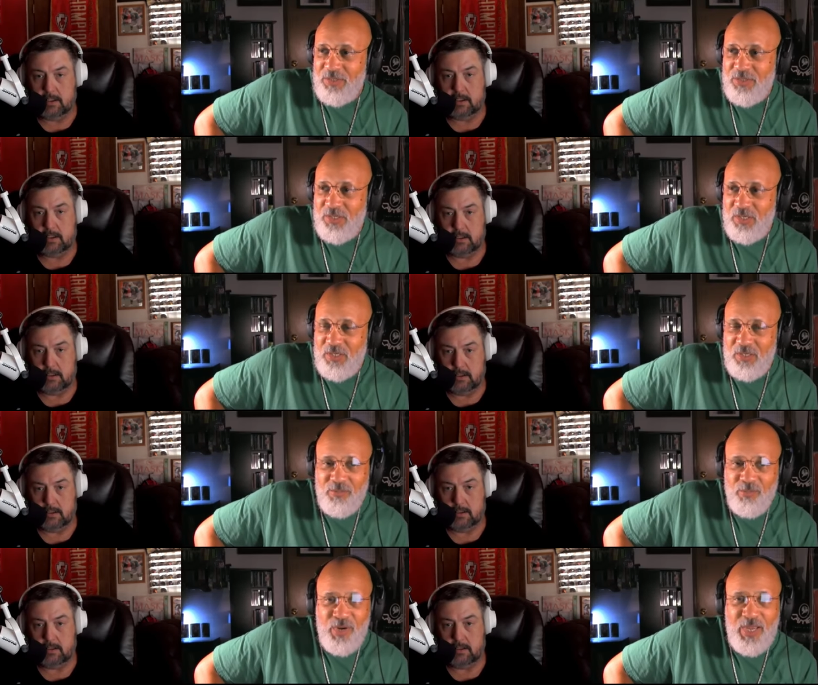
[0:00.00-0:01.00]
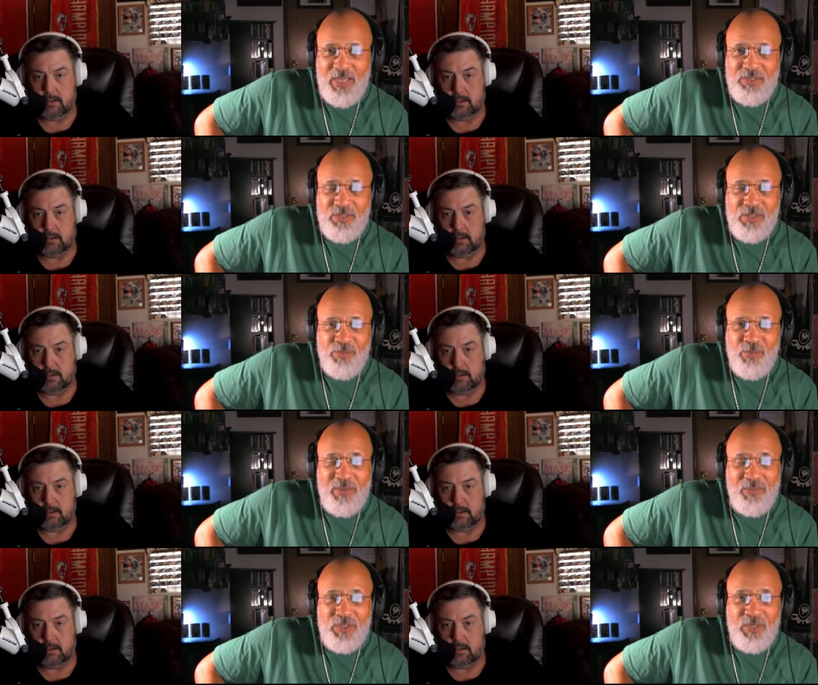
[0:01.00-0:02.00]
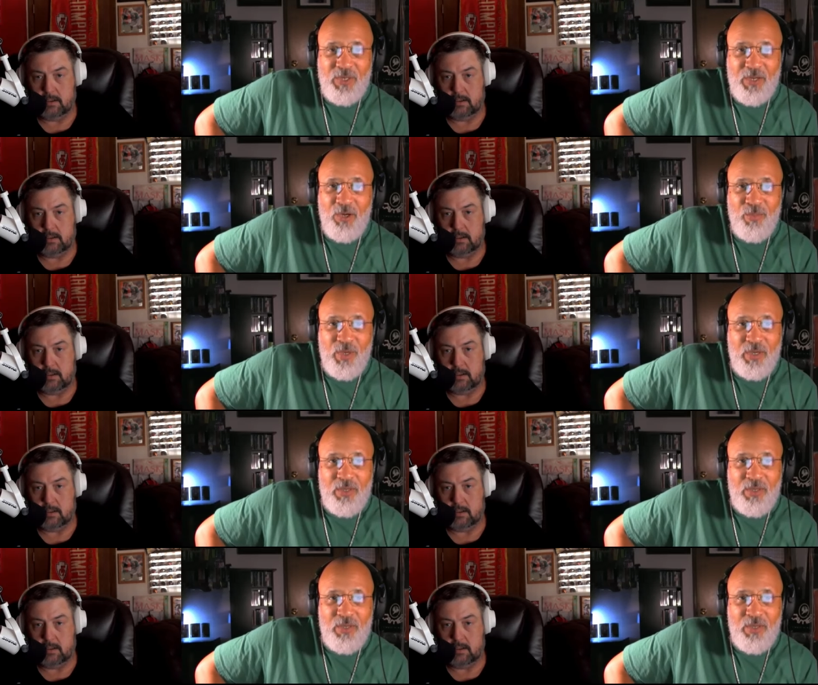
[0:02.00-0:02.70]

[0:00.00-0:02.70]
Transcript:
Speaker 1: seen Bran since Bran was in a coma.